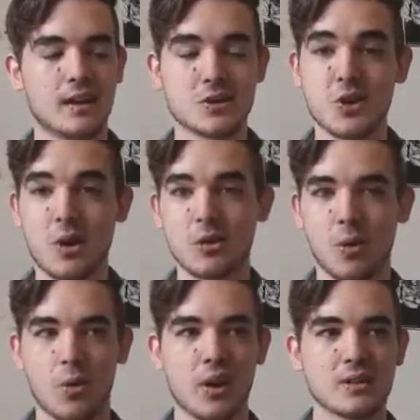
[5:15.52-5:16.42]
Chuck
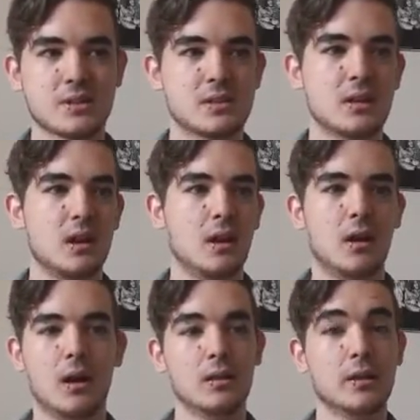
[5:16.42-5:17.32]
Norris,
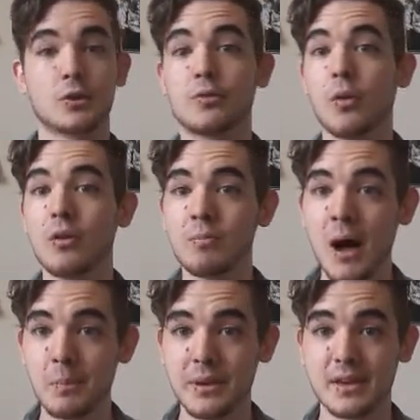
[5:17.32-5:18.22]
a litter full of
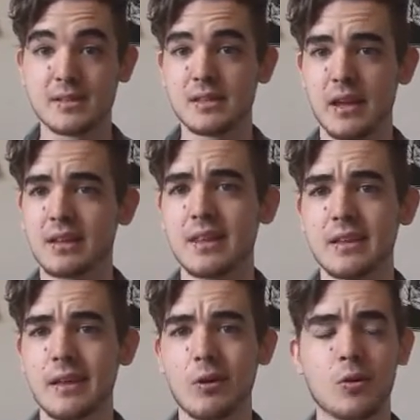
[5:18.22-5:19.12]
puppies. Like,
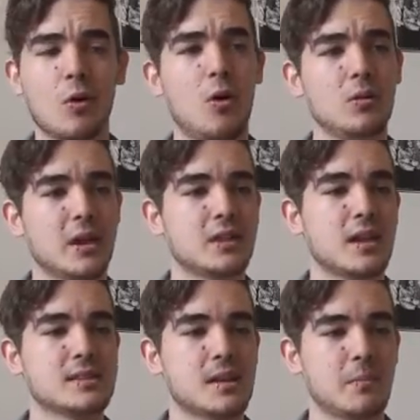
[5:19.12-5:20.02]
they aren't all, like,
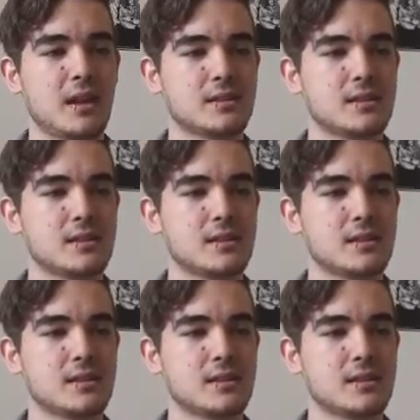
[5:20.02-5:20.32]
things that make